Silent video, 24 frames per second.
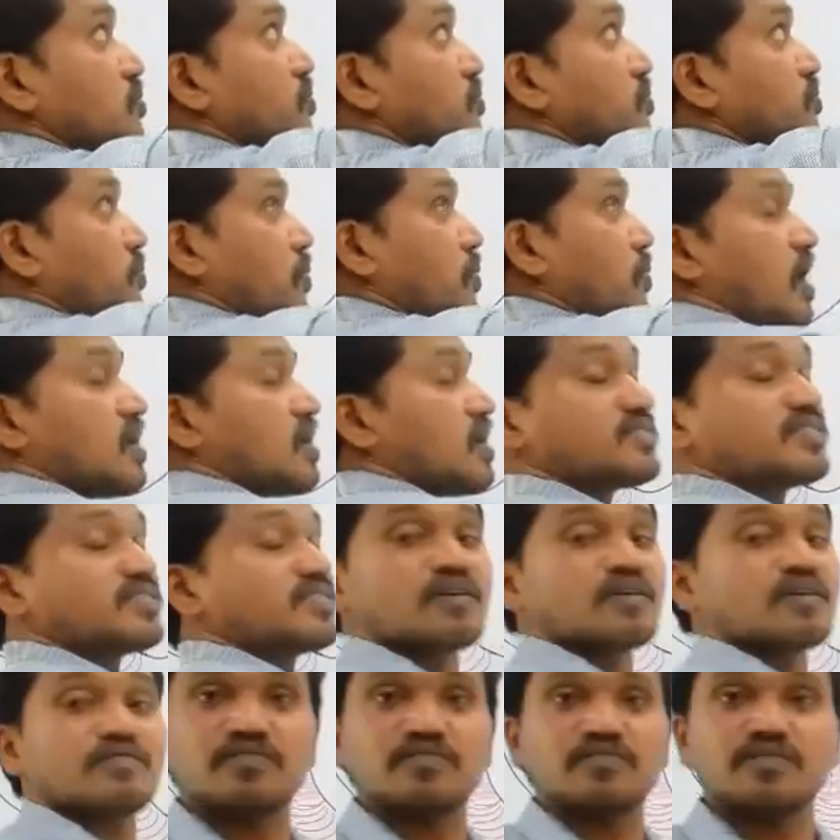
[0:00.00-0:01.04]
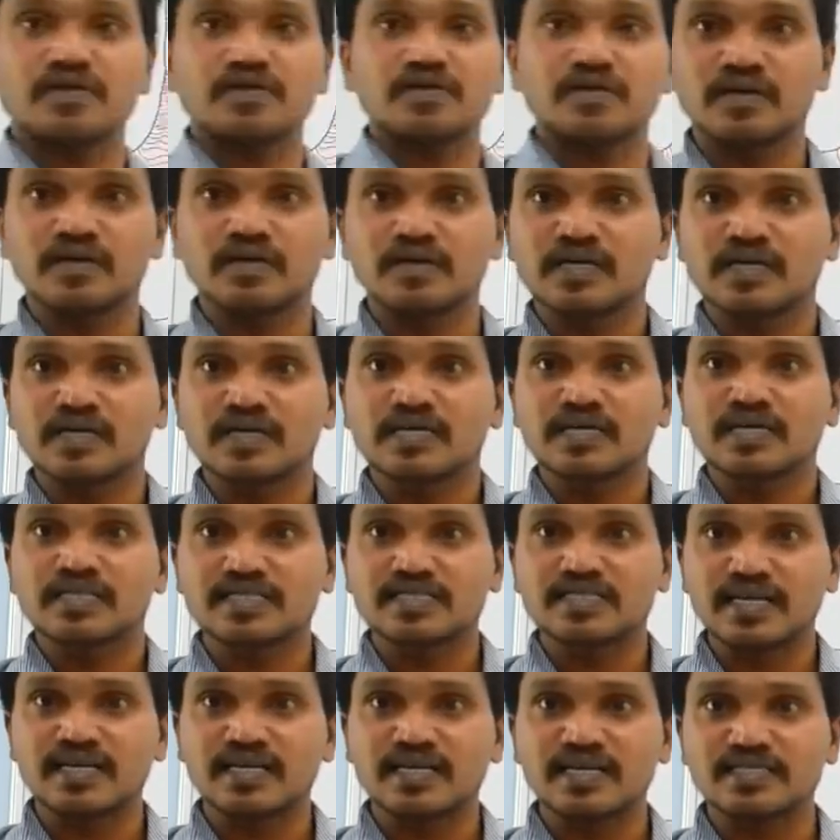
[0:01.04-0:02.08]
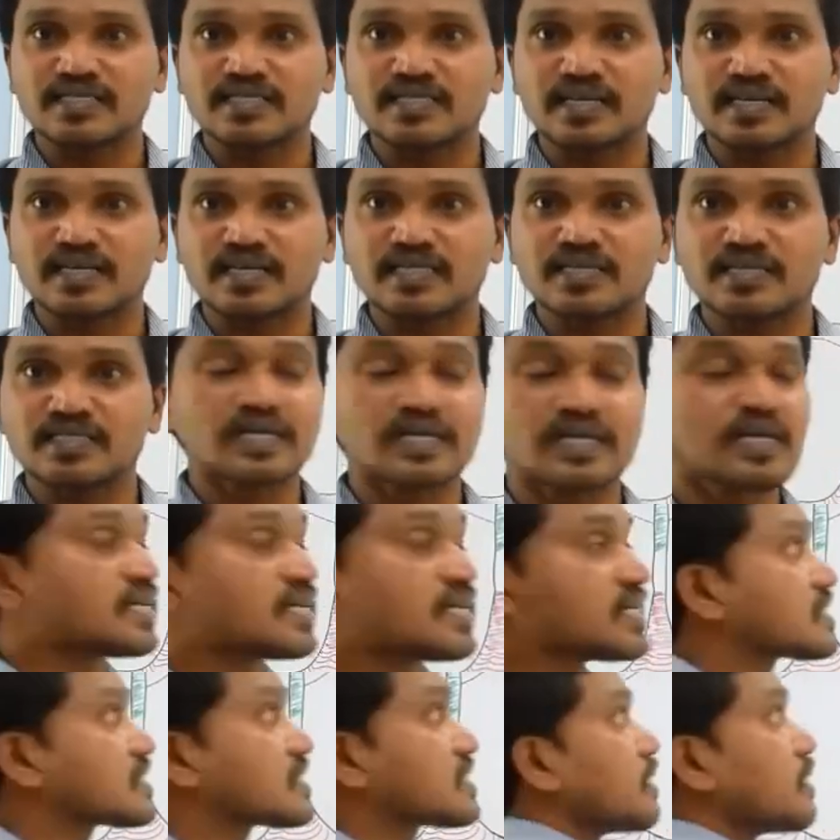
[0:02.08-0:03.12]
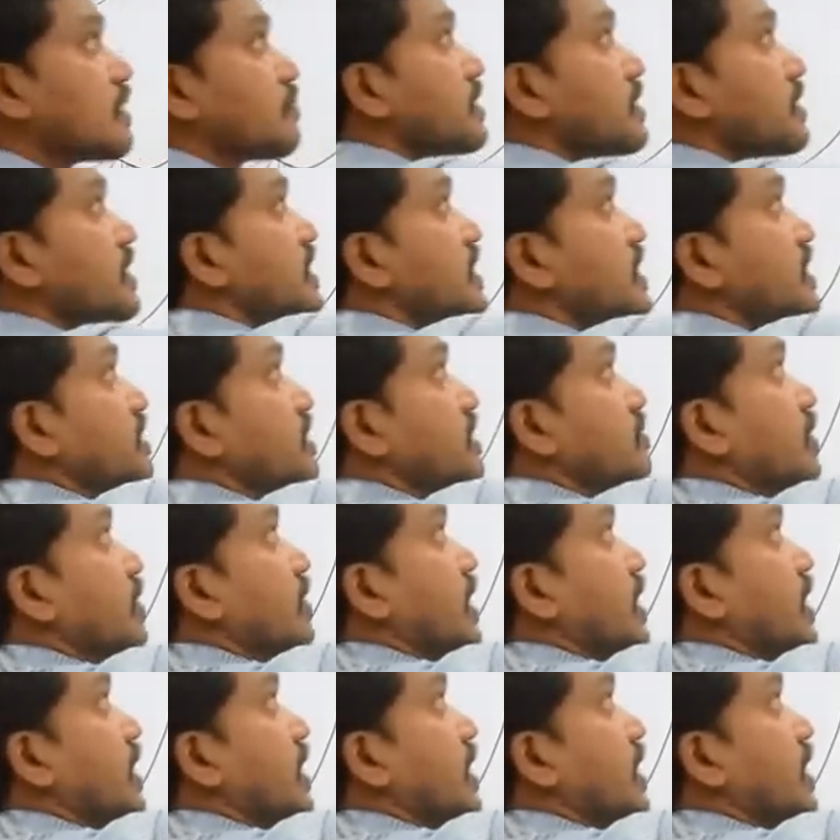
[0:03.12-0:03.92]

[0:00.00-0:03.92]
parts of central sulcus separated by